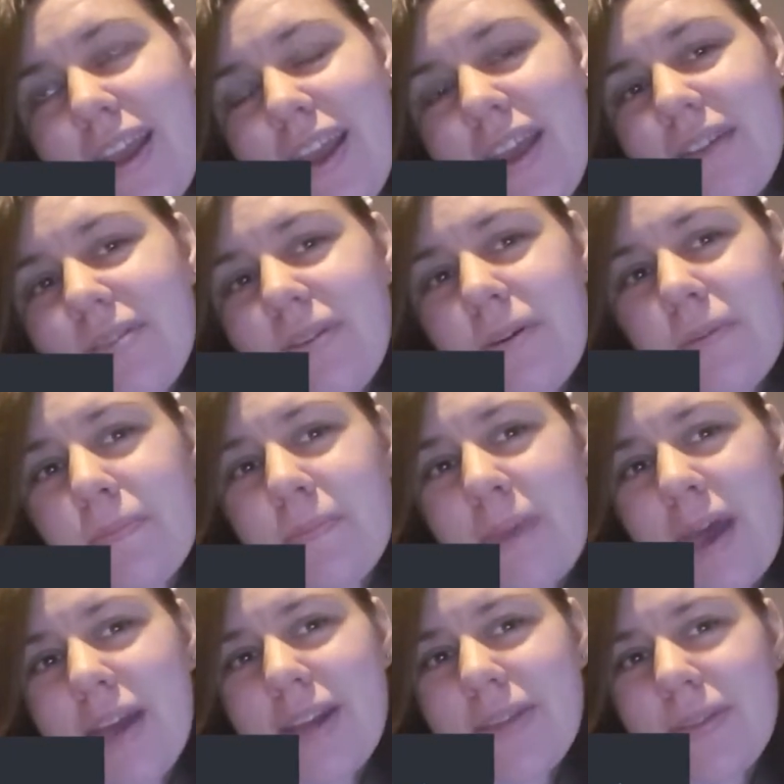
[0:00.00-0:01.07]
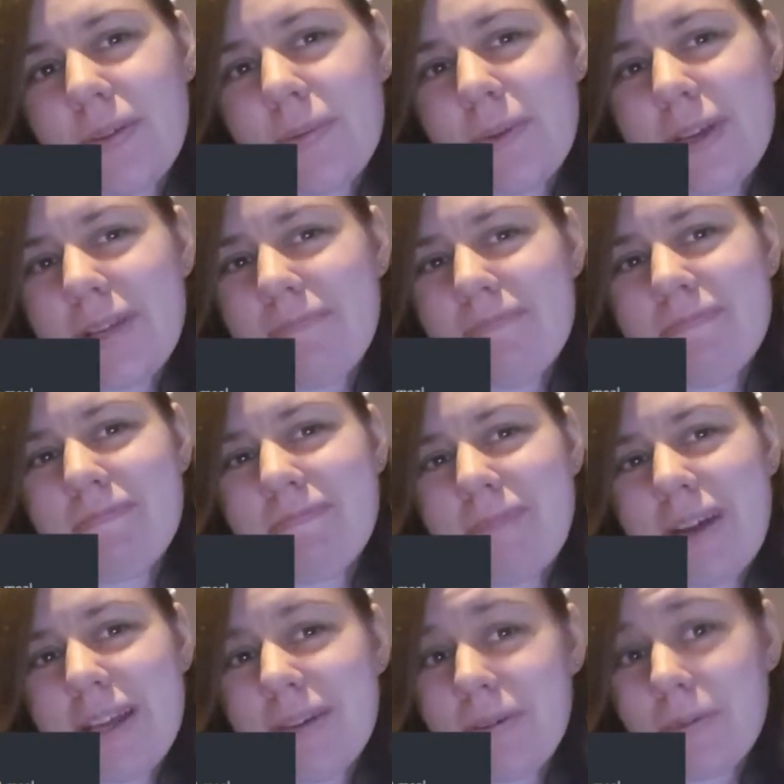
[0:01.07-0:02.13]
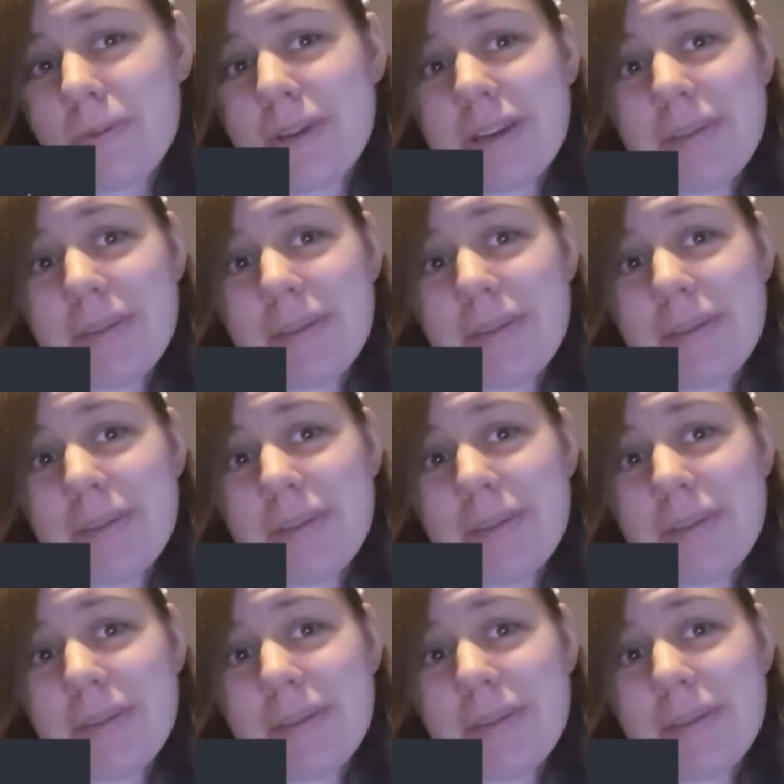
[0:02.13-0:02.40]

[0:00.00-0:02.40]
I'd go about it the way Michael went